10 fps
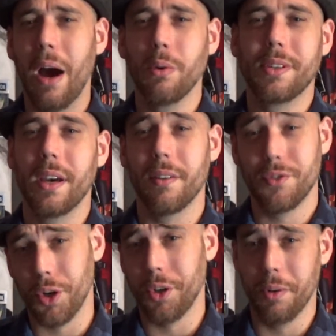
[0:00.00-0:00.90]
outtake of
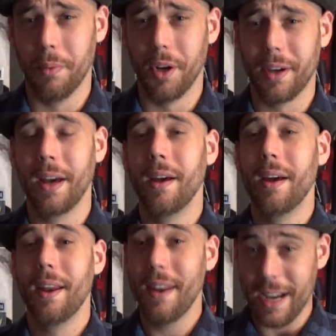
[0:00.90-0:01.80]
John Mnemonic.
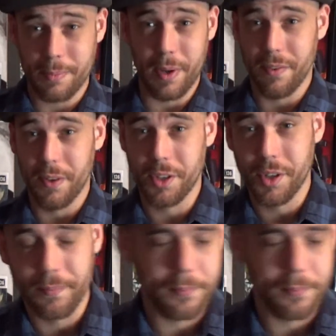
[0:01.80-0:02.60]
Next bit of footage.